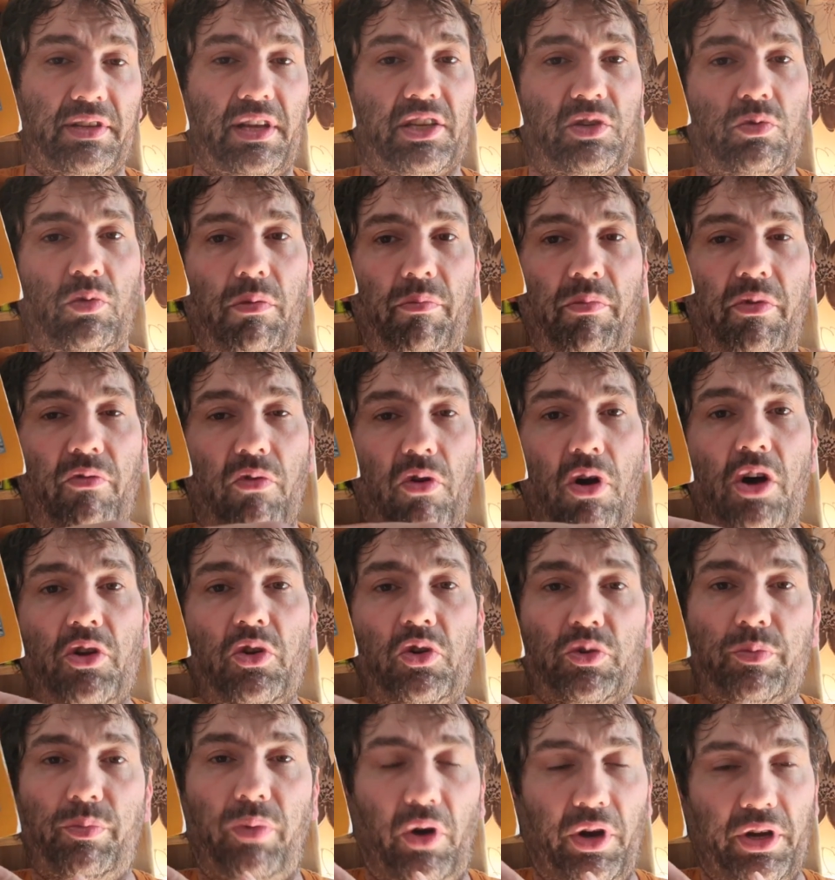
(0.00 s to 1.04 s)
That's what
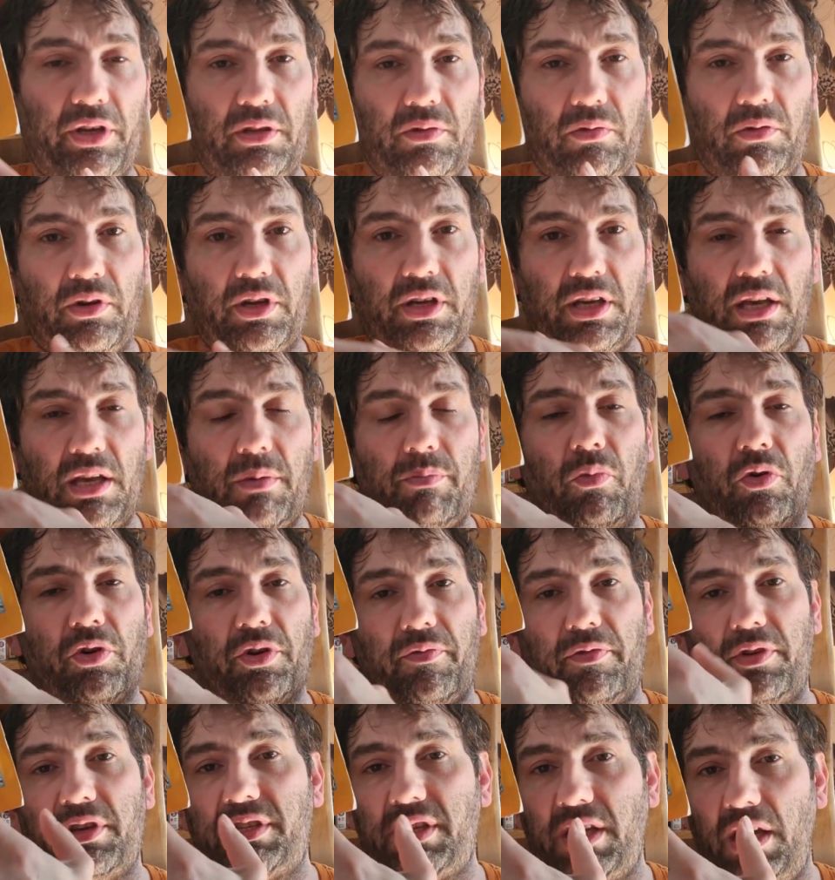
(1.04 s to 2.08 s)
Morano's point, one
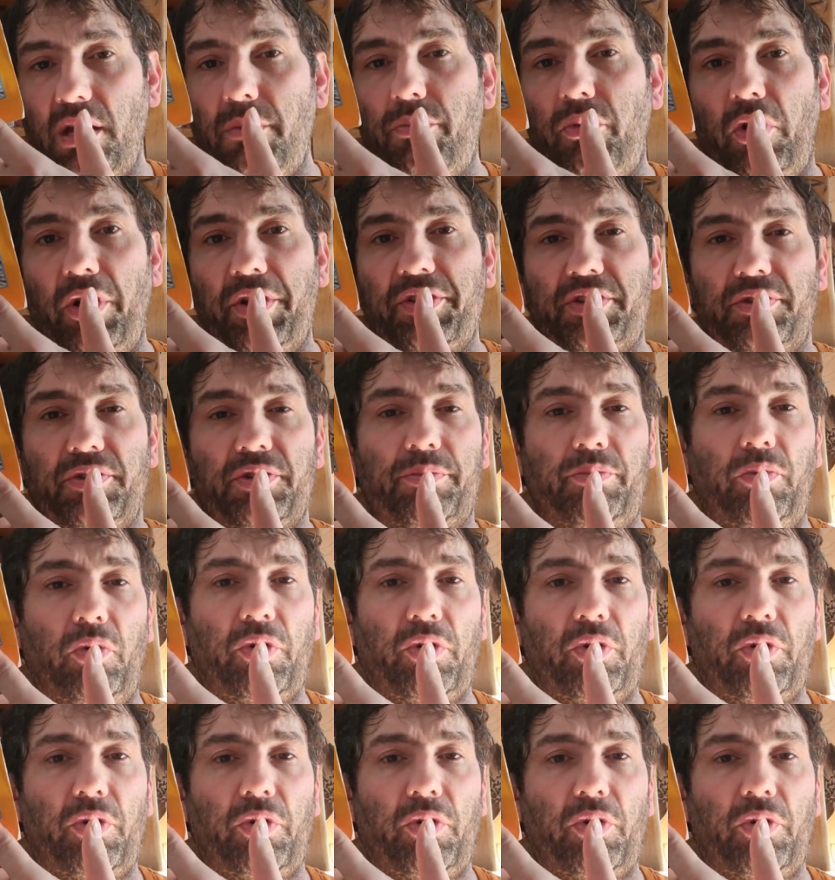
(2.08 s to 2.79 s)
of these key points in this